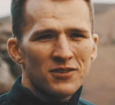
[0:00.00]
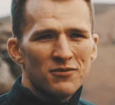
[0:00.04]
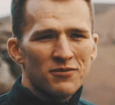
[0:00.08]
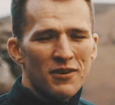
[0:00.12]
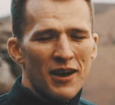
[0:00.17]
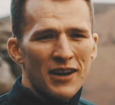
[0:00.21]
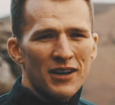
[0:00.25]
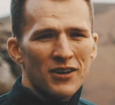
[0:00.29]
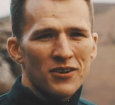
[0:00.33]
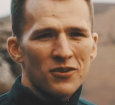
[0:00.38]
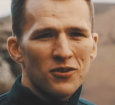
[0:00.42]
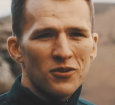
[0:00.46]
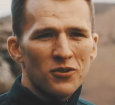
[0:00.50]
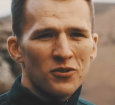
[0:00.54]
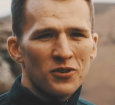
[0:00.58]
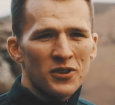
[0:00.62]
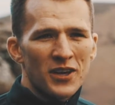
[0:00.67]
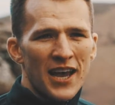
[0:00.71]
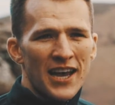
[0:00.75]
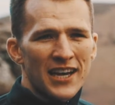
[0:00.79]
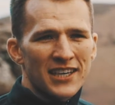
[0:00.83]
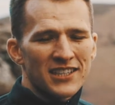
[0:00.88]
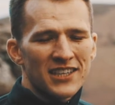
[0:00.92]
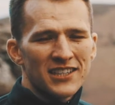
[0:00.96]
to vent all
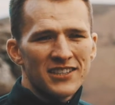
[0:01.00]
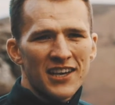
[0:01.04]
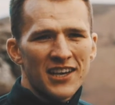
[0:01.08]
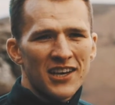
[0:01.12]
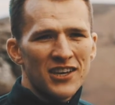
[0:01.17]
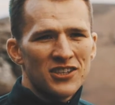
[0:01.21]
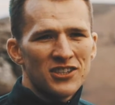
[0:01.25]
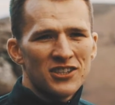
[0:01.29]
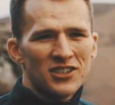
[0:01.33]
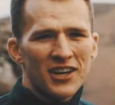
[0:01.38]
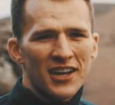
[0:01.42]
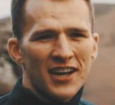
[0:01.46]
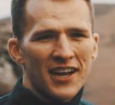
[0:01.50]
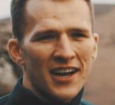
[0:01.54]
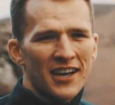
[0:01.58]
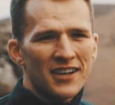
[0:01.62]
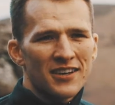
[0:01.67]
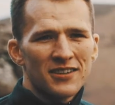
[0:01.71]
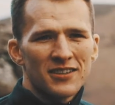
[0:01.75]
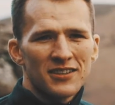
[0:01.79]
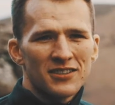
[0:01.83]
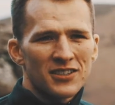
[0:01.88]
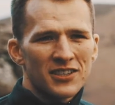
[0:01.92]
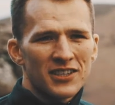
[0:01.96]
the excess energy that I had
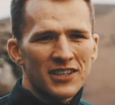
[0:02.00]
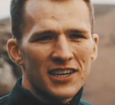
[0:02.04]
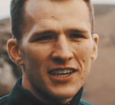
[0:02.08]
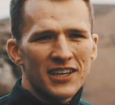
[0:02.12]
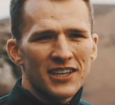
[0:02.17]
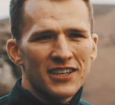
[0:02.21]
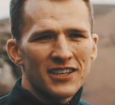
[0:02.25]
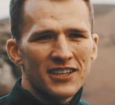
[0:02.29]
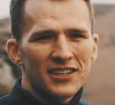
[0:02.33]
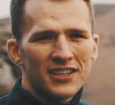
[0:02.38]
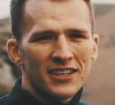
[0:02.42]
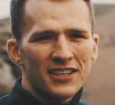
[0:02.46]
as a kid.